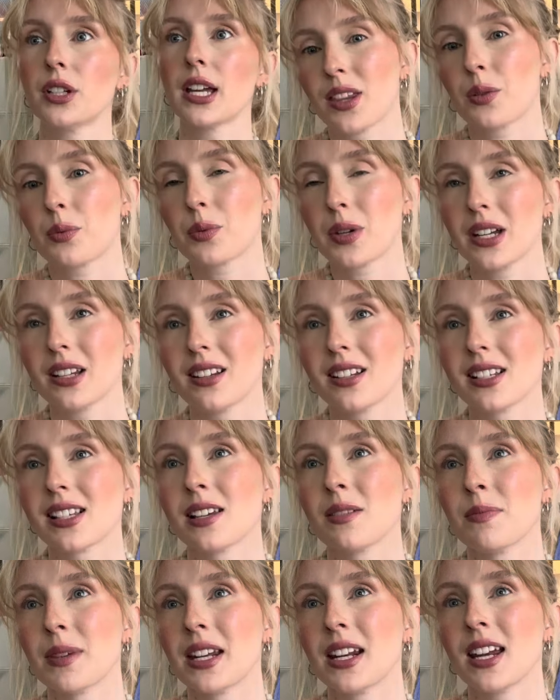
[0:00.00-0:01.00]
The
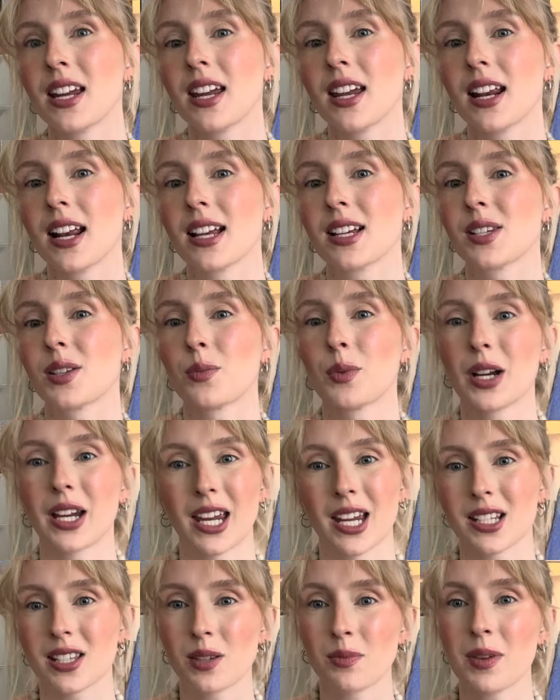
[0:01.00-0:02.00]
realism in it is what
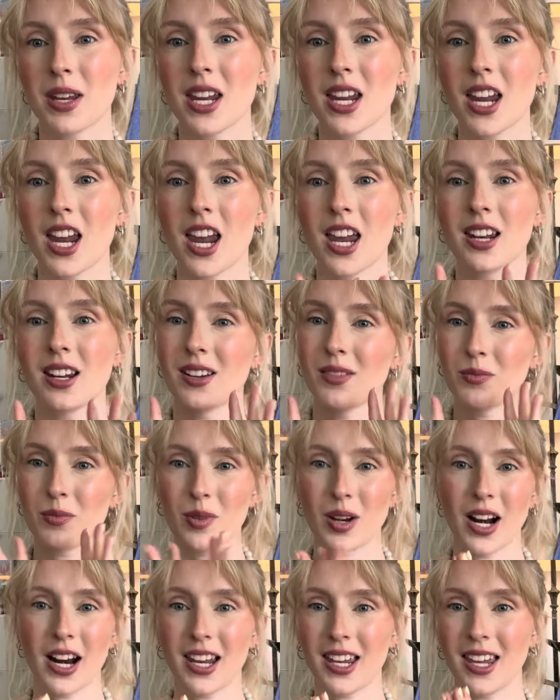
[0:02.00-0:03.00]
gets me and
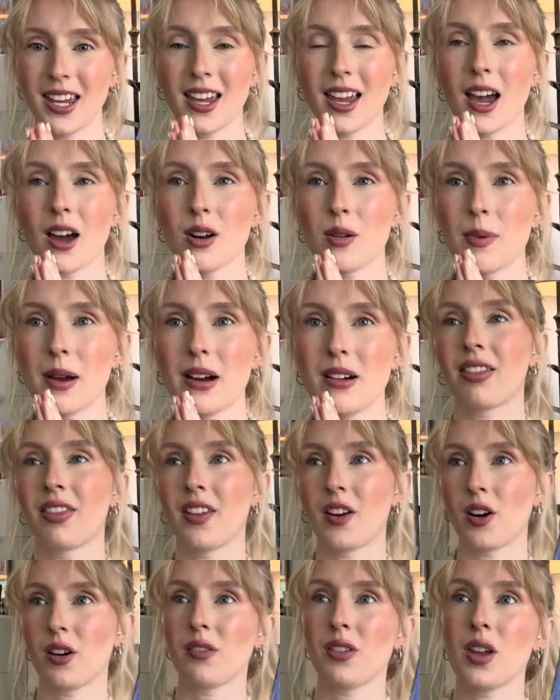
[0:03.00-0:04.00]
what I geek out about.
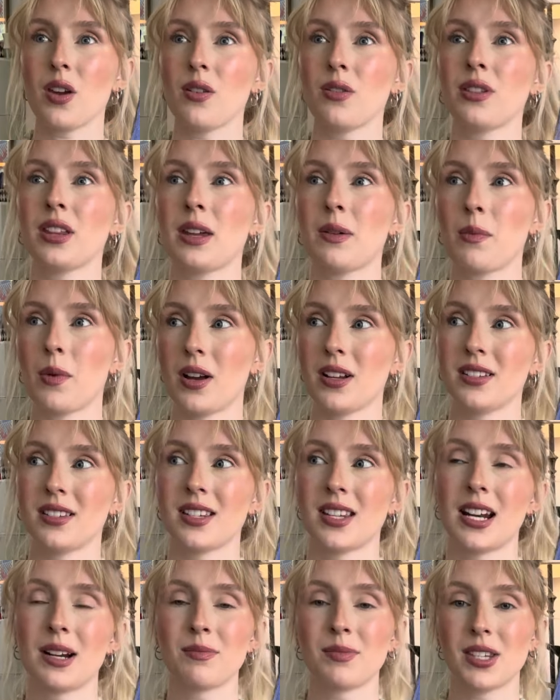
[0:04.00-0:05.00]
They're the only ones
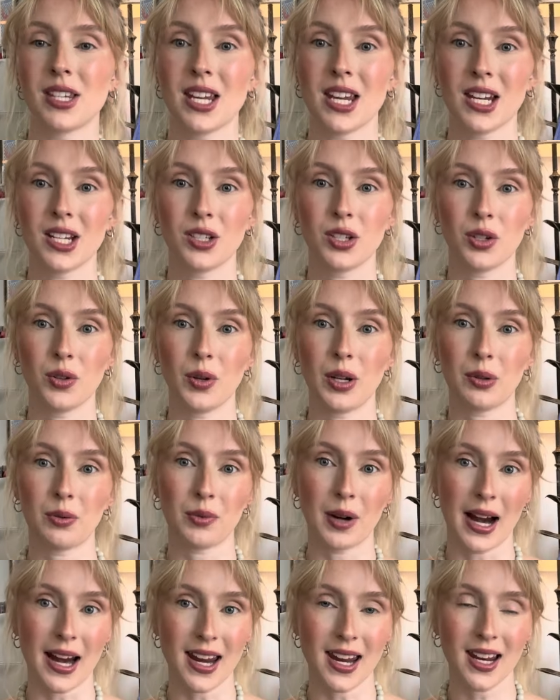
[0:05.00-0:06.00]
that I'm seeing do it
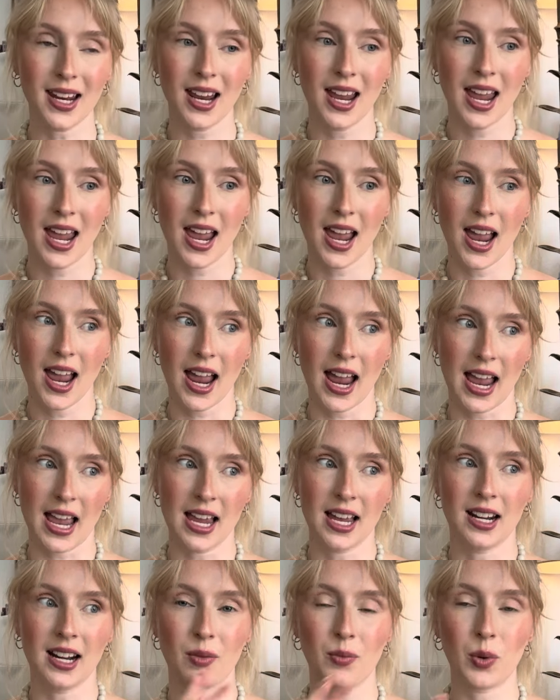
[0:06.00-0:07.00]
right.
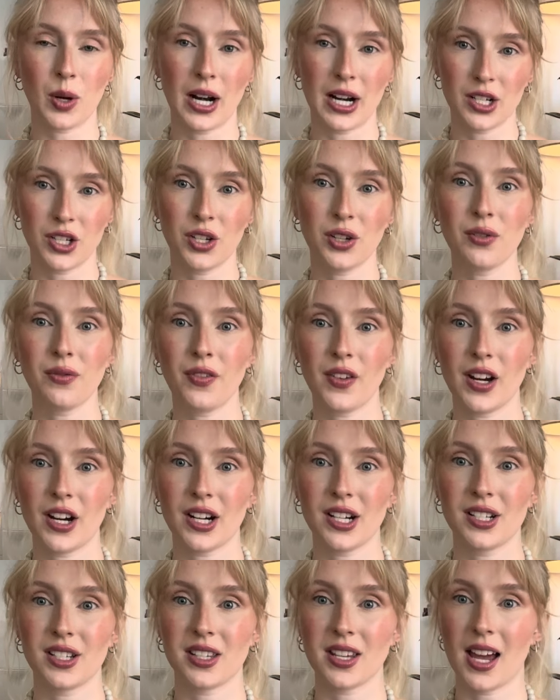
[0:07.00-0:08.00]
And what I do
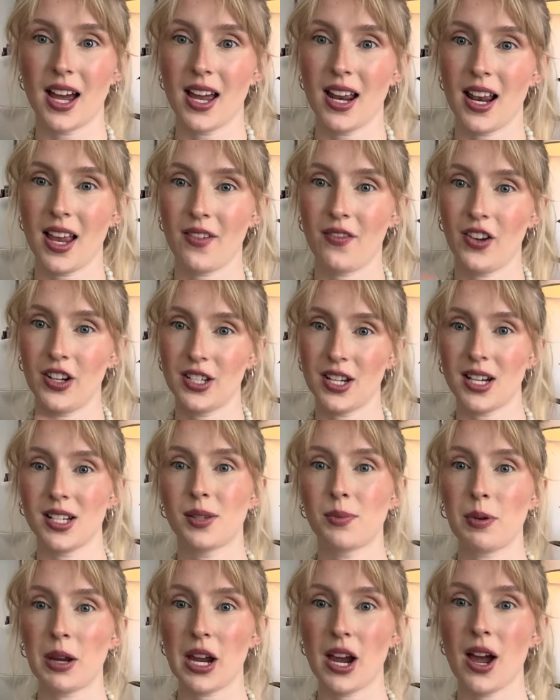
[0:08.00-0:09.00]
fear is that if it
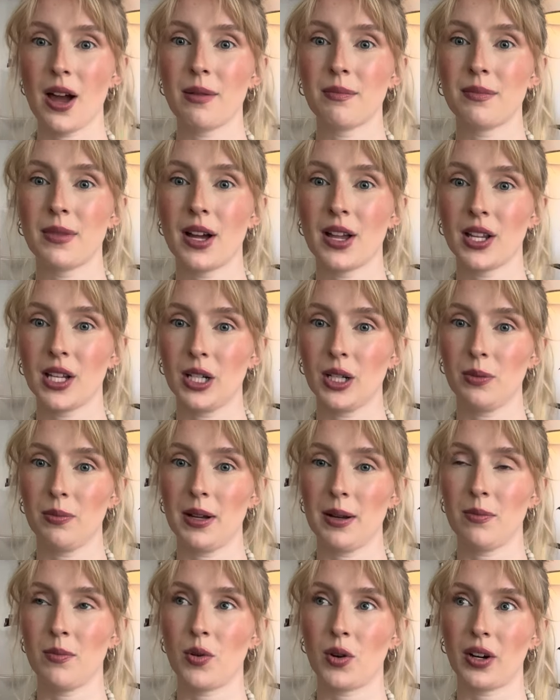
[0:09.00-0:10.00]
does become a little
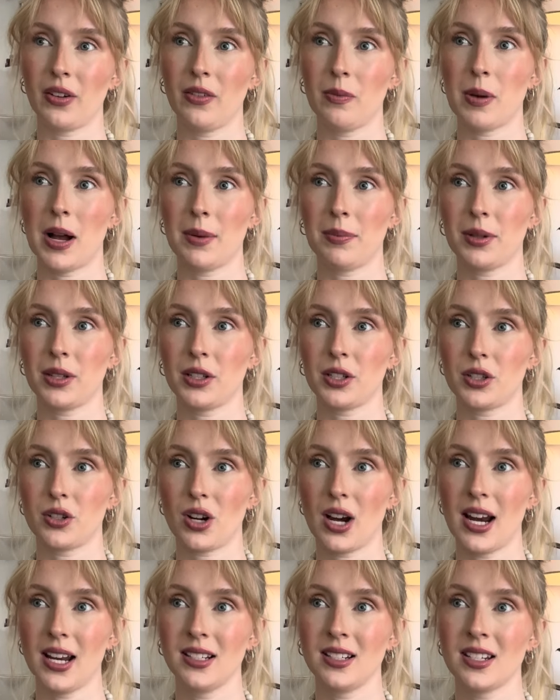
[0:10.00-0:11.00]
bit more of a popular
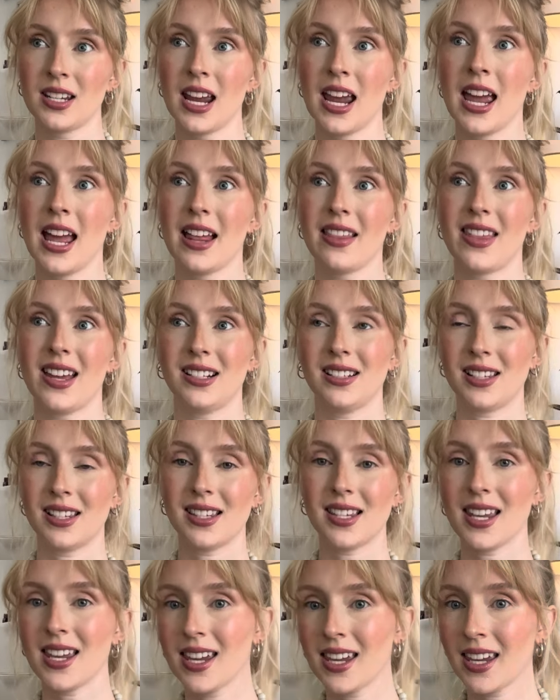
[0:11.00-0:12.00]
trend, that
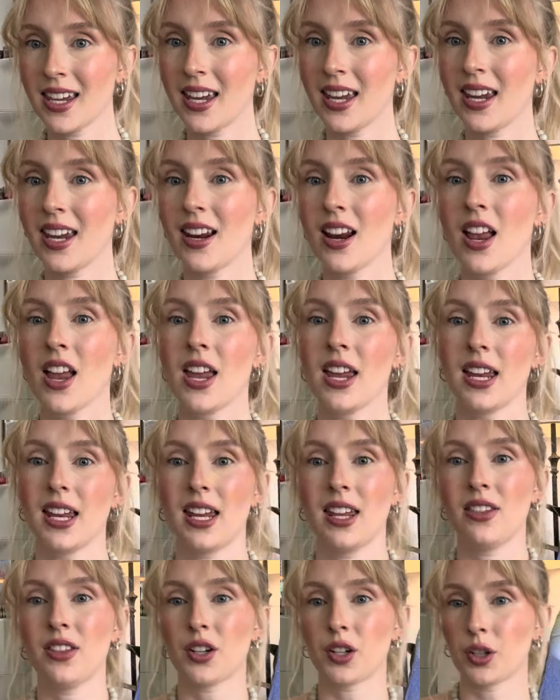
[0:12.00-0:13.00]
seeing it
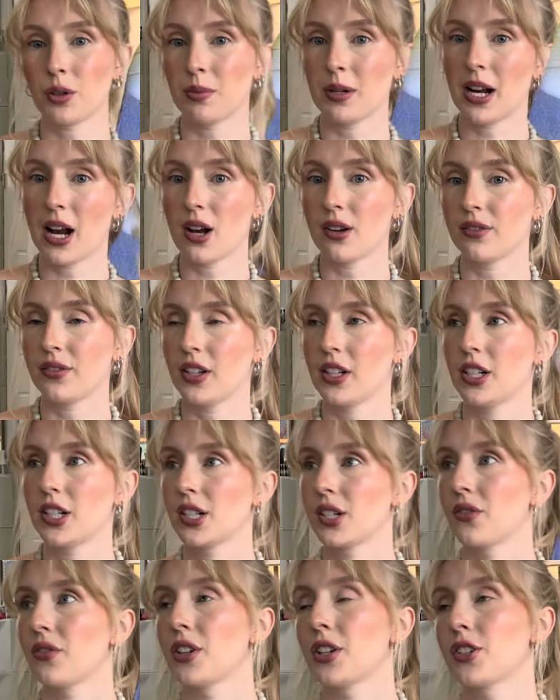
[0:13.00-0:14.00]
in the Urban
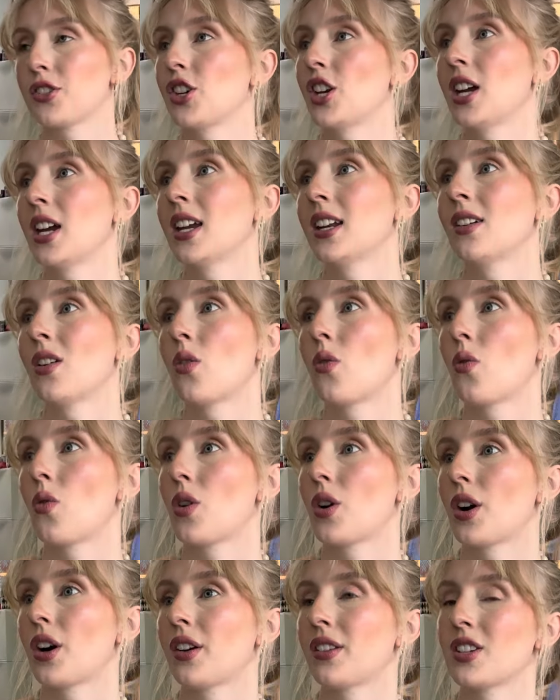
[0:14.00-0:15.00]
Outfitters version
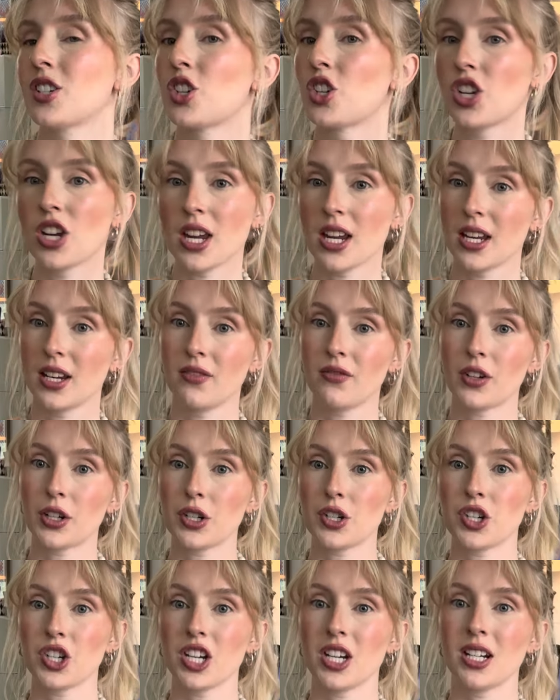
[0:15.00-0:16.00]
or the Shein
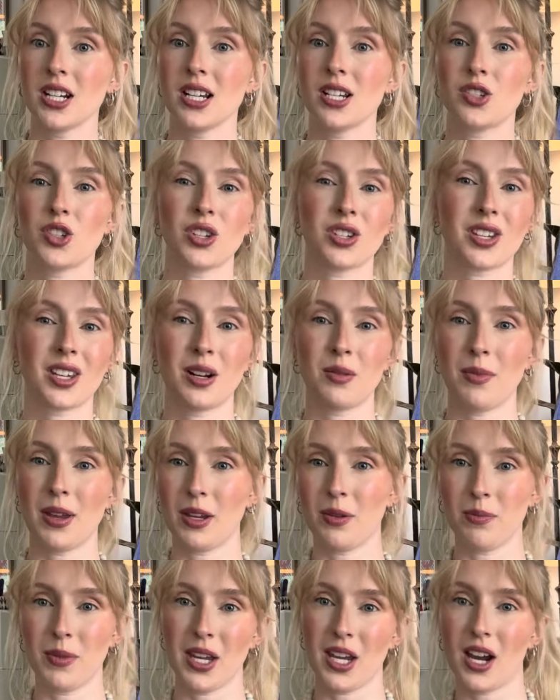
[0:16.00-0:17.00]
version is just gonna
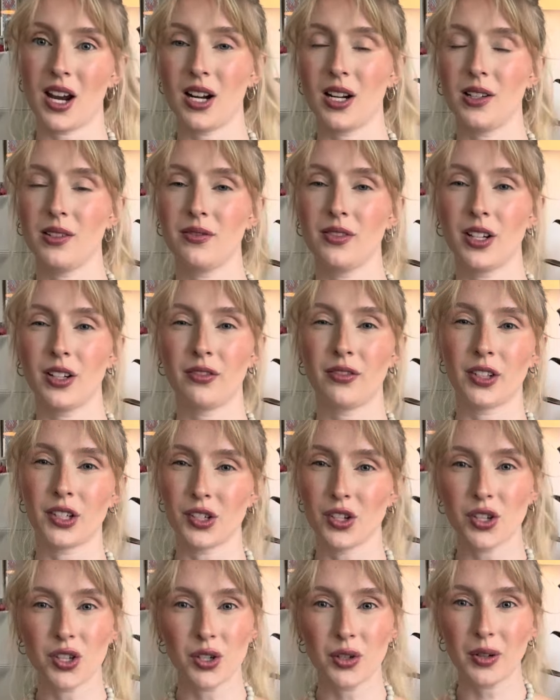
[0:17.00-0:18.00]
make me kind of
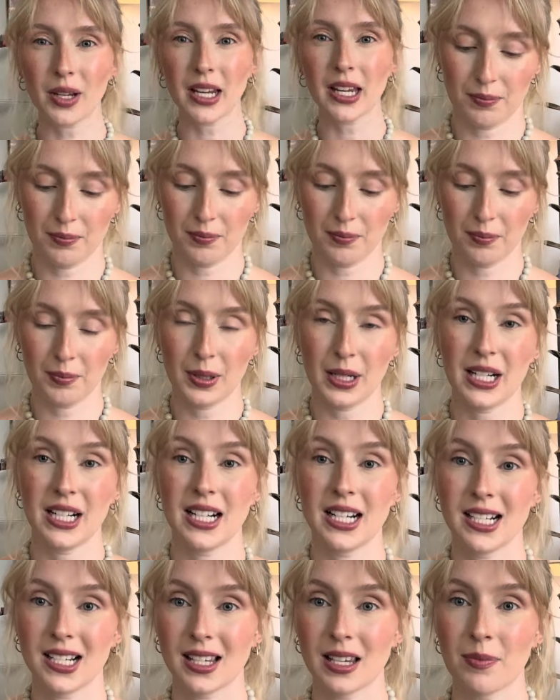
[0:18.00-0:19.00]
averse to it, but it
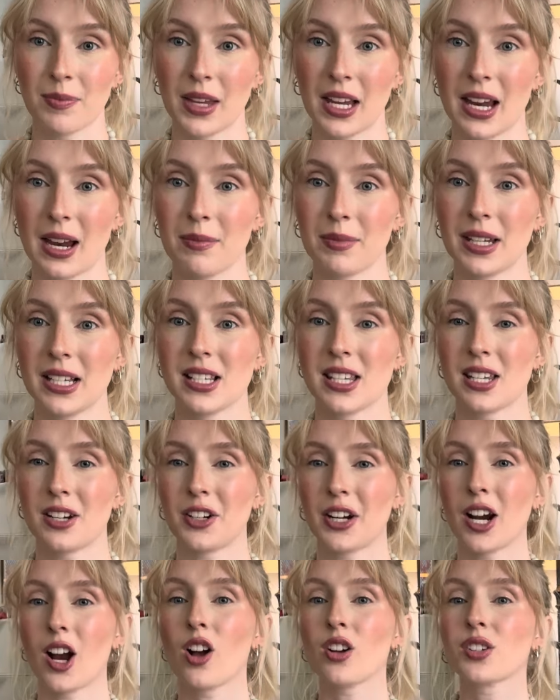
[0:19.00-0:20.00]
is something I'm
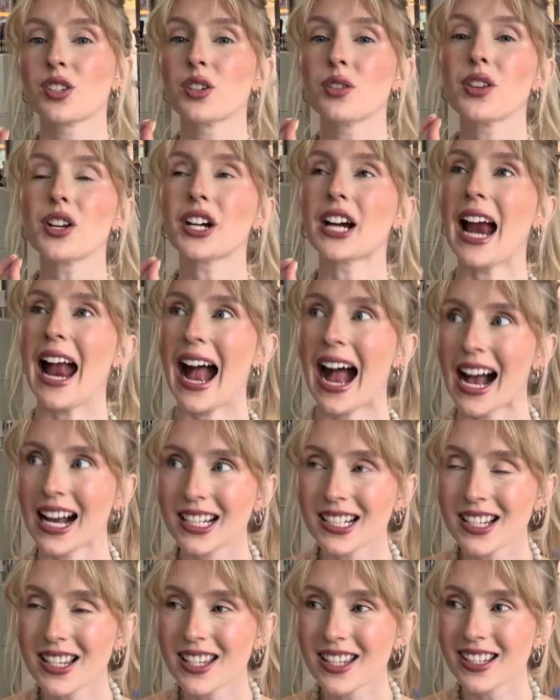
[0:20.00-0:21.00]
considering. Also, their
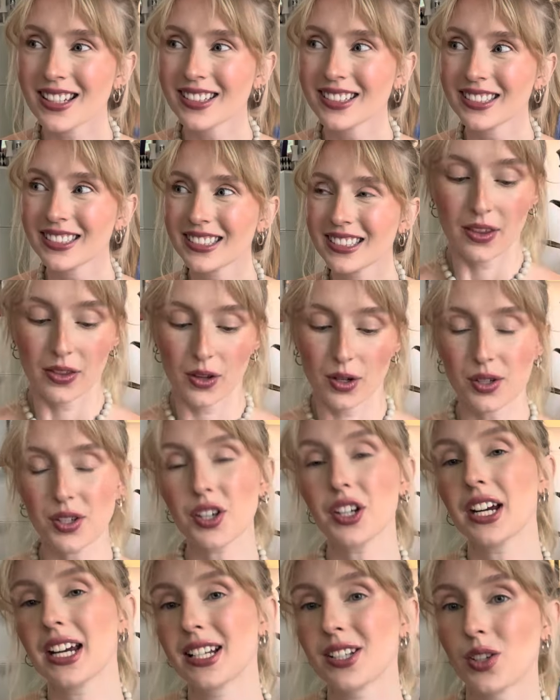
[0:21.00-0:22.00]
ads, those
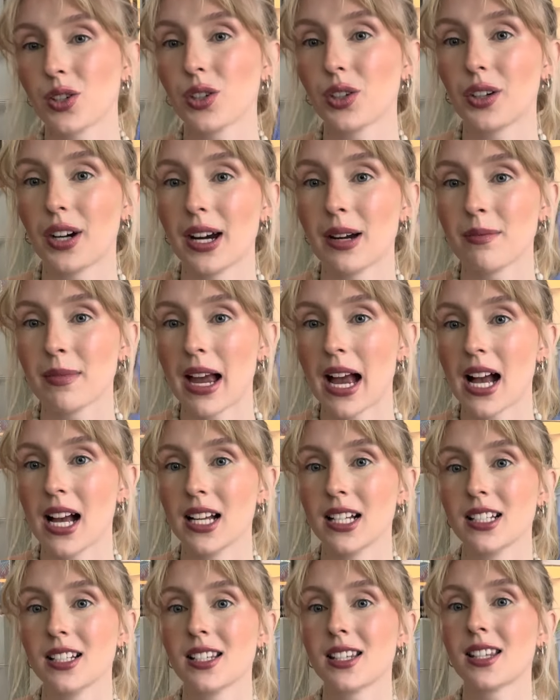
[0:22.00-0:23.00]
are Instagram ads